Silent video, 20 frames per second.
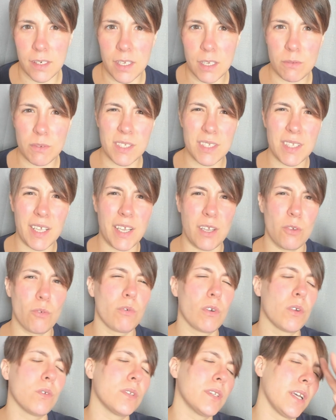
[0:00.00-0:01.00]
He was, like,
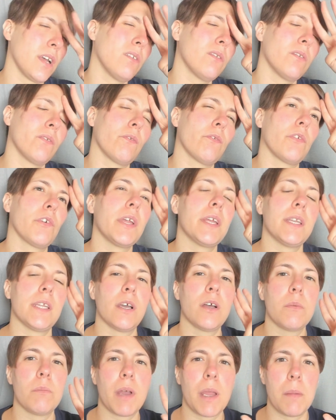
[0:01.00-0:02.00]
grossed out and freaked
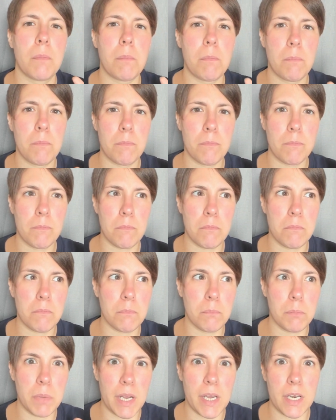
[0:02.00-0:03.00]
out by
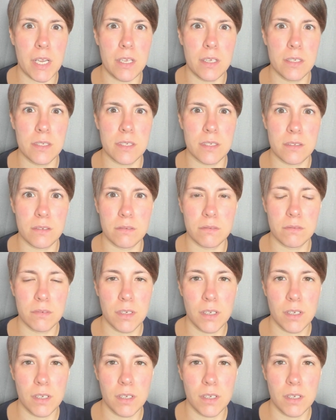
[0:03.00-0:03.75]
bodies and,